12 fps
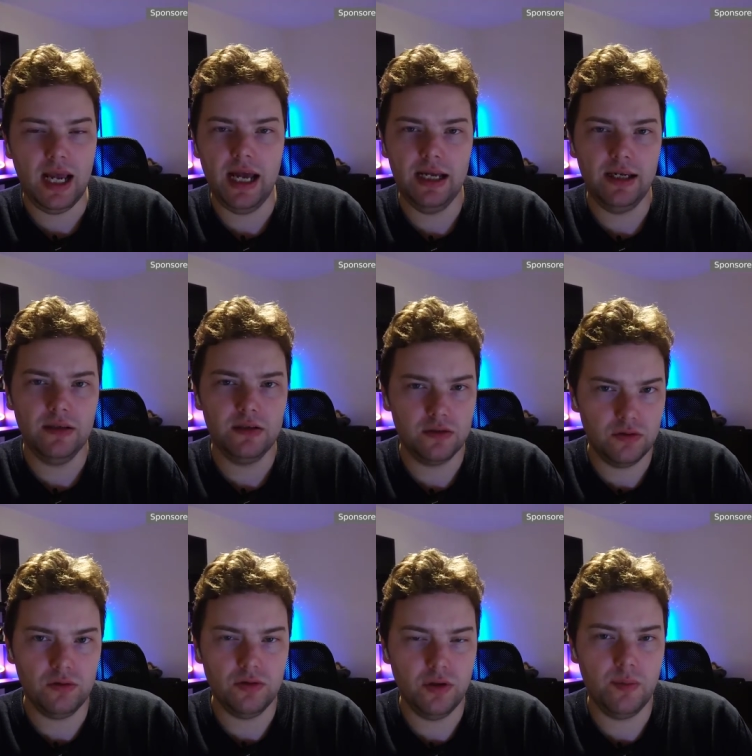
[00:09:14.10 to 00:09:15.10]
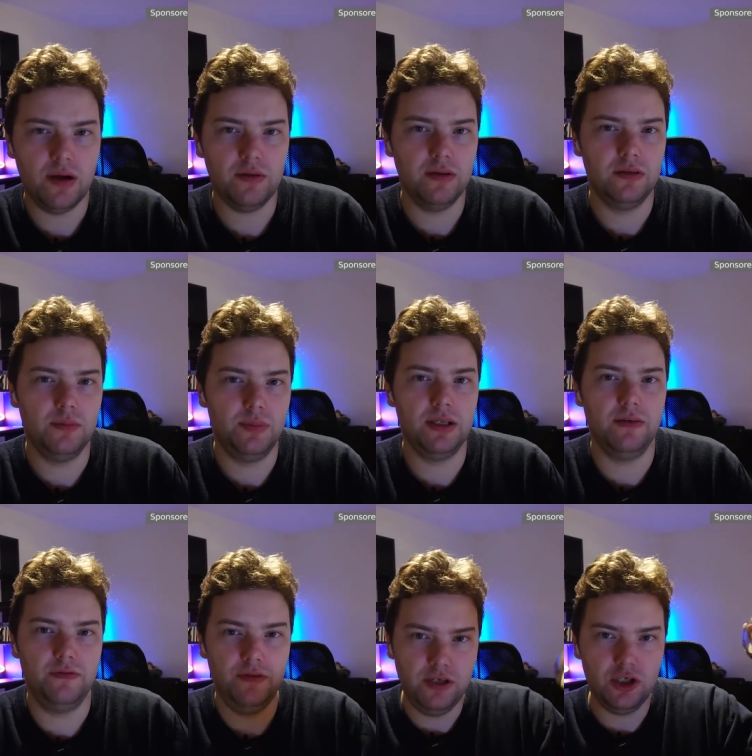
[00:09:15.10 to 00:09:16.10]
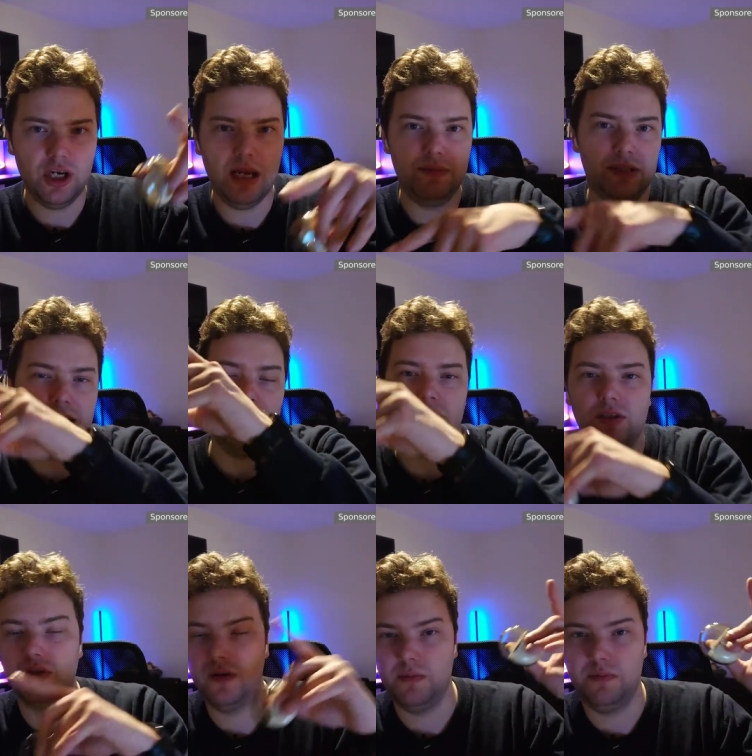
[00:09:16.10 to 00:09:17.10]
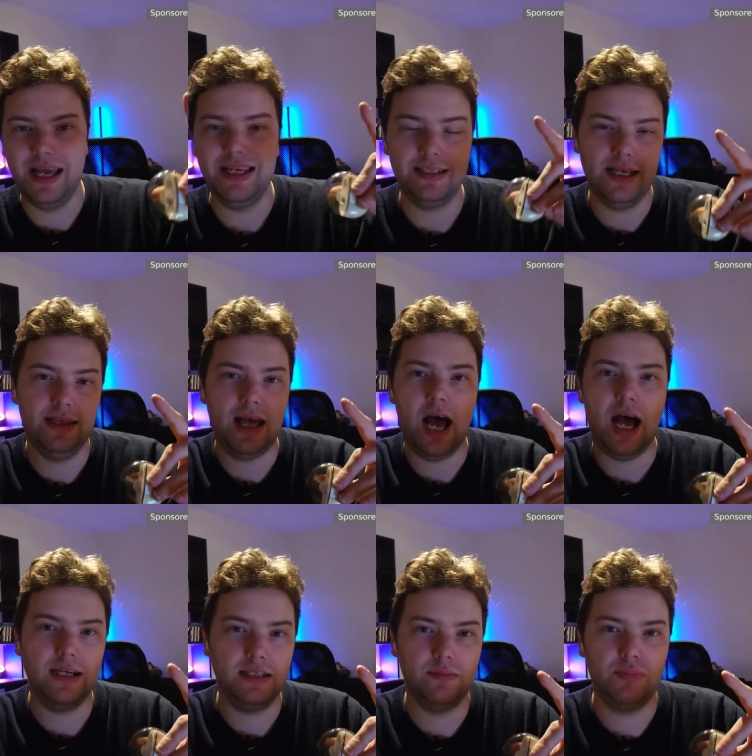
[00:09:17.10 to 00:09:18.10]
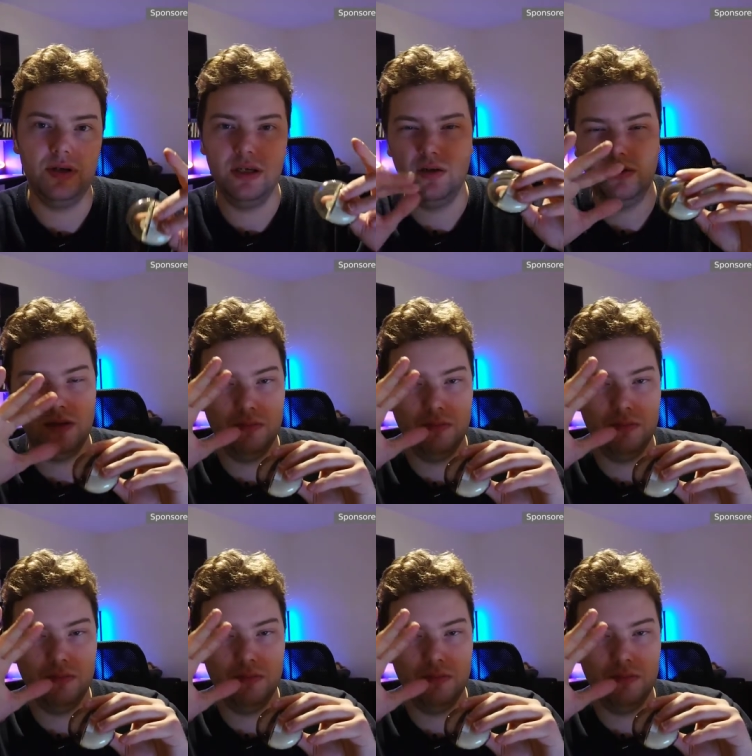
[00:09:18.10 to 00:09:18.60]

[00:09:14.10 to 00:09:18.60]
I told you about the typical V-shaped sound, so the bass and the highs are pretty good.